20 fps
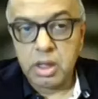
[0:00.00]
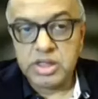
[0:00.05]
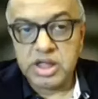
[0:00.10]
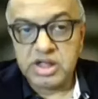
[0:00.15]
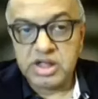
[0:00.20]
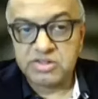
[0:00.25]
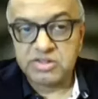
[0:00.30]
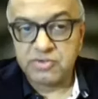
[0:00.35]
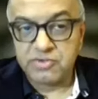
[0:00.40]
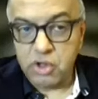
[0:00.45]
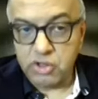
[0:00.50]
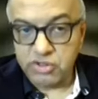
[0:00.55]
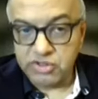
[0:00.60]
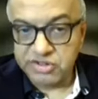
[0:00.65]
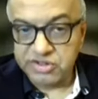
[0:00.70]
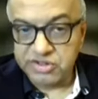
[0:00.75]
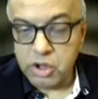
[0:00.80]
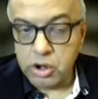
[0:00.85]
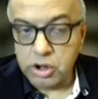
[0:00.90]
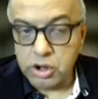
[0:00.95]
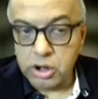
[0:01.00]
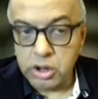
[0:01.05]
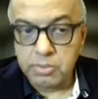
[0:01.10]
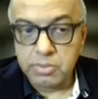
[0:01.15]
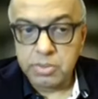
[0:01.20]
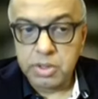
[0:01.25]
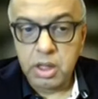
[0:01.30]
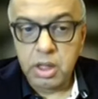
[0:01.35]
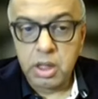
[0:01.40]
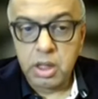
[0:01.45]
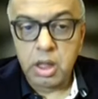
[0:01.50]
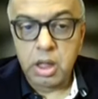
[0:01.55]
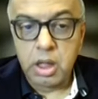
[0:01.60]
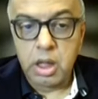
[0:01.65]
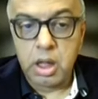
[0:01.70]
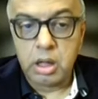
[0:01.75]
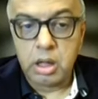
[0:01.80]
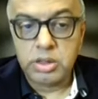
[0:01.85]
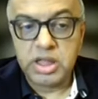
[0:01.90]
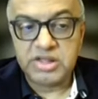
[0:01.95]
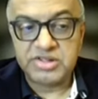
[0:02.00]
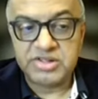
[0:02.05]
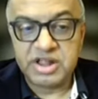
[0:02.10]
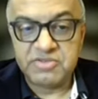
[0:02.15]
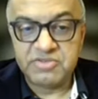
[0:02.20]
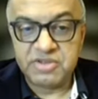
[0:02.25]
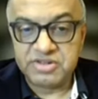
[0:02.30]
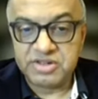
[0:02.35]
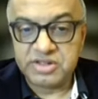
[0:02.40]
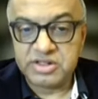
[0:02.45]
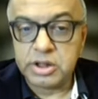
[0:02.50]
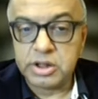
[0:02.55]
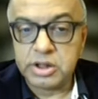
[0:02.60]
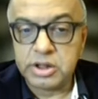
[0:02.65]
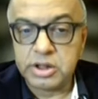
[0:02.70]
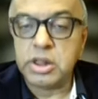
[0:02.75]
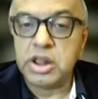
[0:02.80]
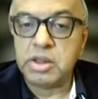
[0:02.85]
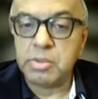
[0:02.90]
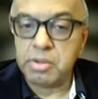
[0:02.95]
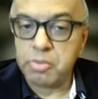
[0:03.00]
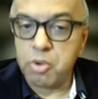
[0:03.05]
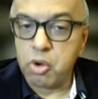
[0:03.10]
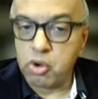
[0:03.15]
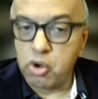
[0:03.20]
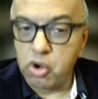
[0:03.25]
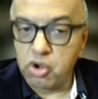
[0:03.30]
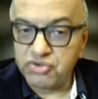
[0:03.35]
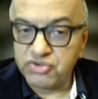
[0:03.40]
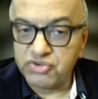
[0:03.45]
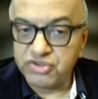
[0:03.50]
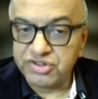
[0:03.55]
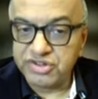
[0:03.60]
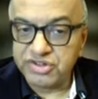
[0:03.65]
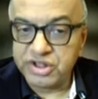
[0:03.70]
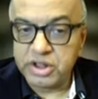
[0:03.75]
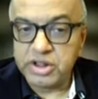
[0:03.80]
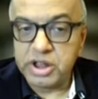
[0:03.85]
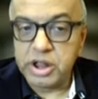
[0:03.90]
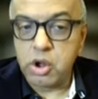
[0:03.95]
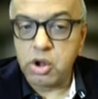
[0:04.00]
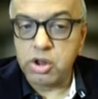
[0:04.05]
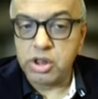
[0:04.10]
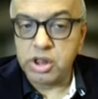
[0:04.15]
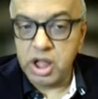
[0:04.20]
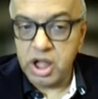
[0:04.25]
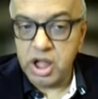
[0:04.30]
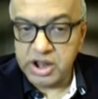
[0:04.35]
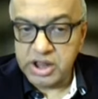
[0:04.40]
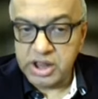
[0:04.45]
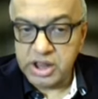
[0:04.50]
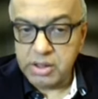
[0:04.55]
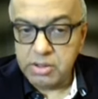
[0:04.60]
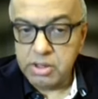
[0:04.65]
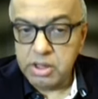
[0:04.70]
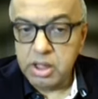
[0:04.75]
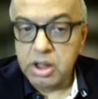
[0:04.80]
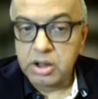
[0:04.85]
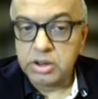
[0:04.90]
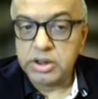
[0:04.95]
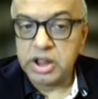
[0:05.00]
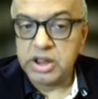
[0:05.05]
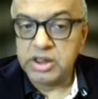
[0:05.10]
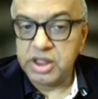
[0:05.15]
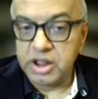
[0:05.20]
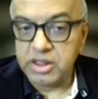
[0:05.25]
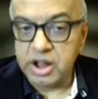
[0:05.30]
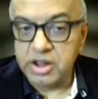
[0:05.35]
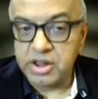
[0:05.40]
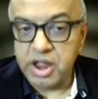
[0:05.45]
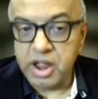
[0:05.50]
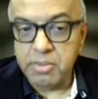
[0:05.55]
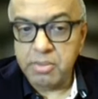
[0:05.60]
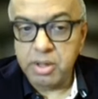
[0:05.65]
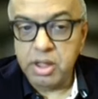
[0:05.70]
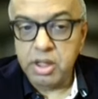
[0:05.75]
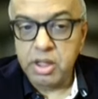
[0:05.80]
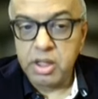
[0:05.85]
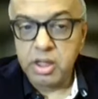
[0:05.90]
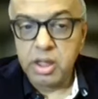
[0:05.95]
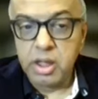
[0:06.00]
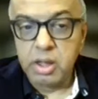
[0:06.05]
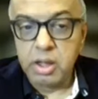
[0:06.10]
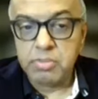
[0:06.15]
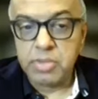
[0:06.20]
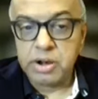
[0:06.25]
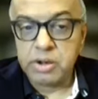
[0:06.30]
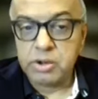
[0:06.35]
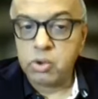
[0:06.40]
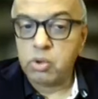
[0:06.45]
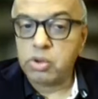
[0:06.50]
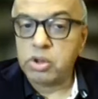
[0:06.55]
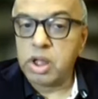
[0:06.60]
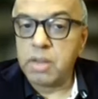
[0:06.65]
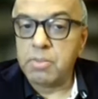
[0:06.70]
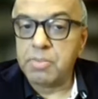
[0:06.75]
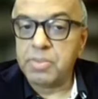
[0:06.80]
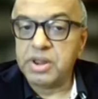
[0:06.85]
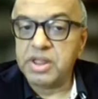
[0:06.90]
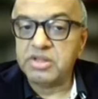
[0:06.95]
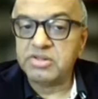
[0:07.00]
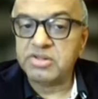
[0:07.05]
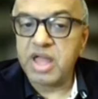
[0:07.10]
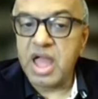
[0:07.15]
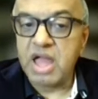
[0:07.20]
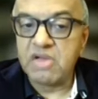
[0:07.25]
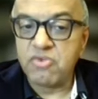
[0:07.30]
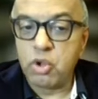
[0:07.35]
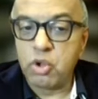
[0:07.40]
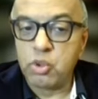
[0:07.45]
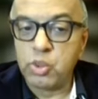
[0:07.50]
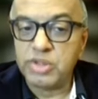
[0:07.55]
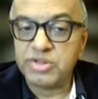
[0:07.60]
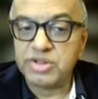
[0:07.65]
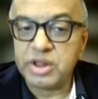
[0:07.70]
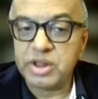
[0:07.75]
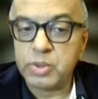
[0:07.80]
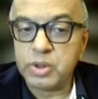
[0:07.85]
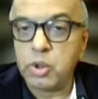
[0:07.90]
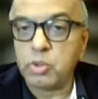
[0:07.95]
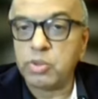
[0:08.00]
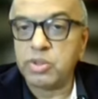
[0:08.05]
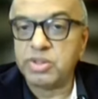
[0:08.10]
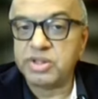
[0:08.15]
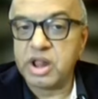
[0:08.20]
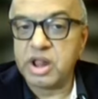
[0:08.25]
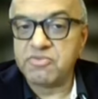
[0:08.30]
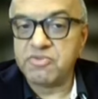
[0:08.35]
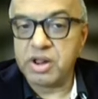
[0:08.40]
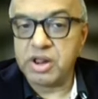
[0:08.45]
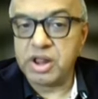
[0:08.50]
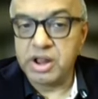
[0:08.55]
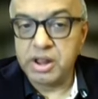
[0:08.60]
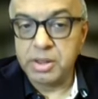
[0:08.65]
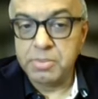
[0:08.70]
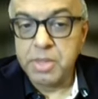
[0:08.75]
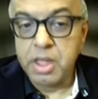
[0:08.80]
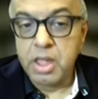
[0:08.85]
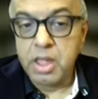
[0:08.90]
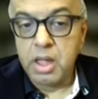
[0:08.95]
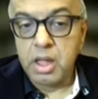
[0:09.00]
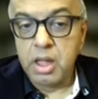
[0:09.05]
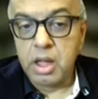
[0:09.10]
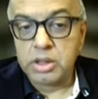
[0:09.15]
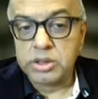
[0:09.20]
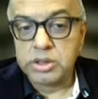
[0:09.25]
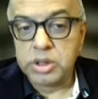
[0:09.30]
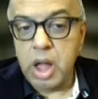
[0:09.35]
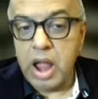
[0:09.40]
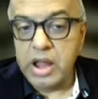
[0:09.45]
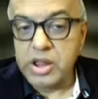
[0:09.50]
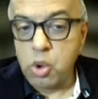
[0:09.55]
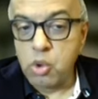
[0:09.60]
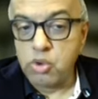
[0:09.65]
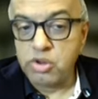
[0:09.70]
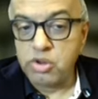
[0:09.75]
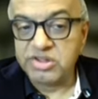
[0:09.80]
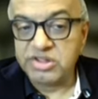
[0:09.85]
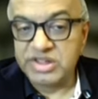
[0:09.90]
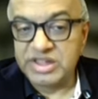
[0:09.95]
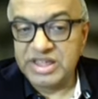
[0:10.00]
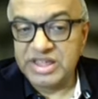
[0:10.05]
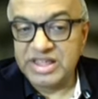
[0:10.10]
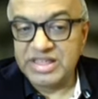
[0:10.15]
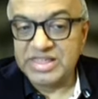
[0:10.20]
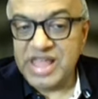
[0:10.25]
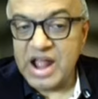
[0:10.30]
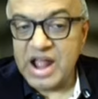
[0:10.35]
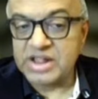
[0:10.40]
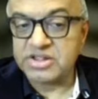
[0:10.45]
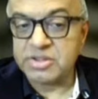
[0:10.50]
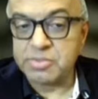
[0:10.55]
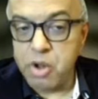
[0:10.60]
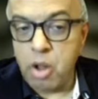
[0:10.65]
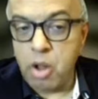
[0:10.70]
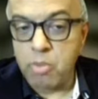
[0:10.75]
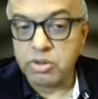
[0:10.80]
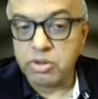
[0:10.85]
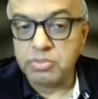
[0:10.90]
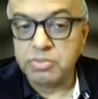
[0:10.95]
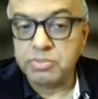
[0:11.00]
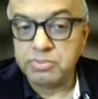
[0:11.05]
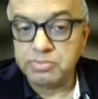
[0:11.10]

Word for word: Yes, the froth is gone. Uh, yes, investors are a little bit more cautious and they're not in a hurry. They'll take their time. But good companies have always and will always get funded. Uh, so I don't see that as a problem.